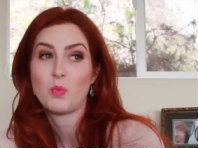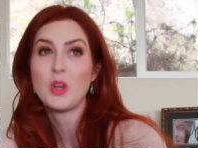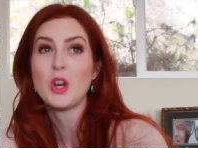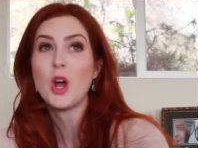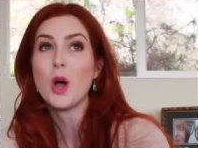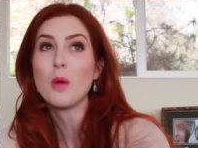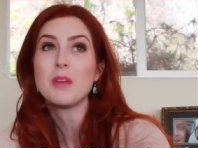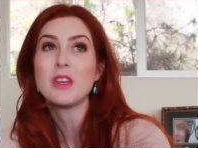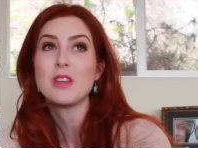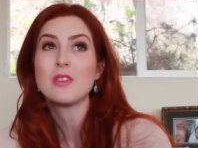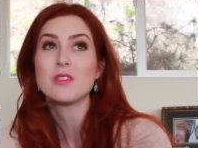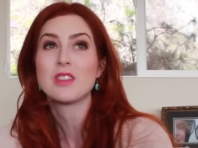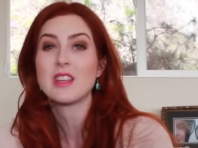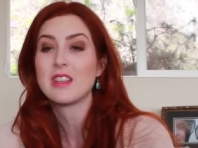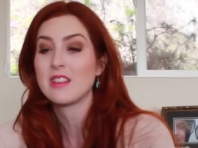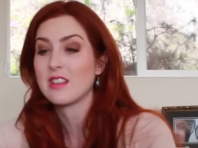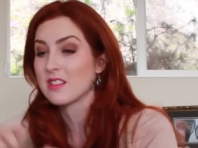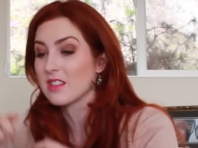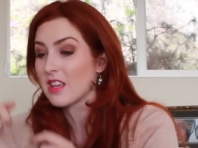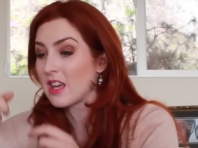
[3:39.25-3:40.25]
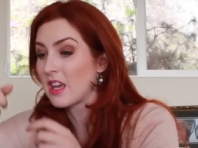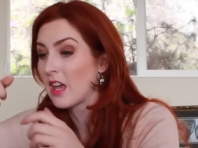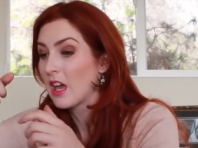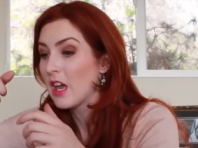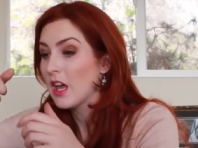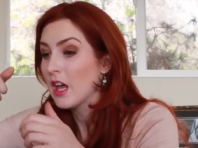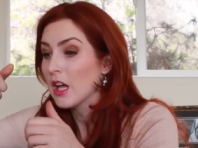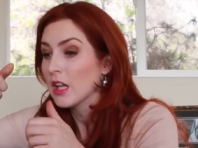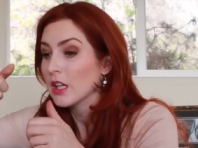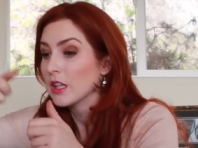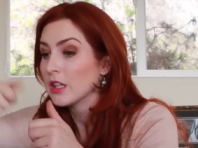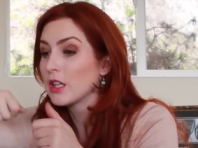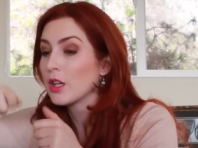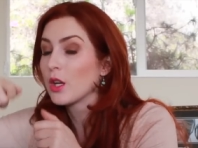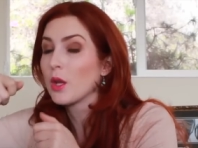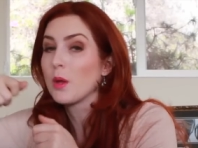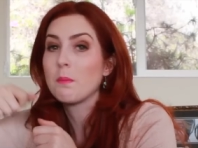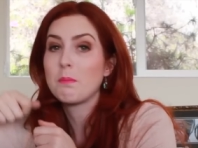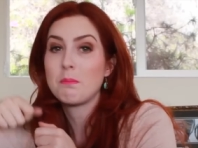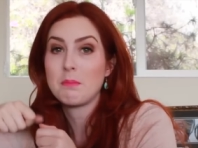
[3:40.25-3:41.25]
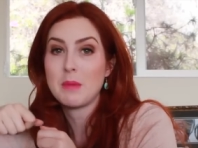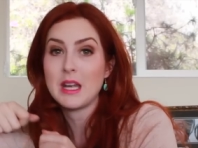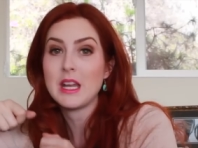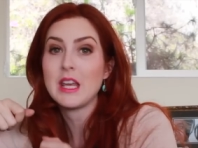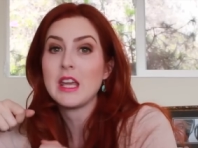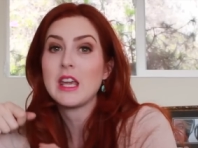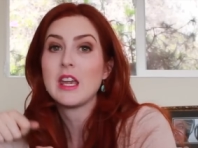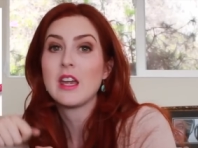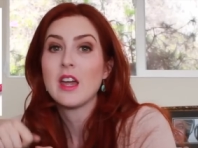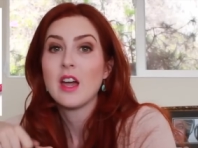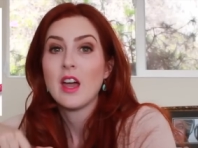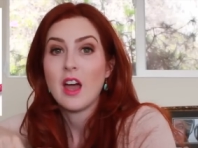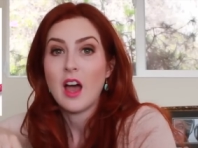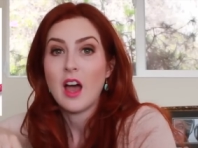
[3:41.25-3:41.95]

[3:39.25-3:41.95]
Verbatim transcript: We'd all be using these like little mini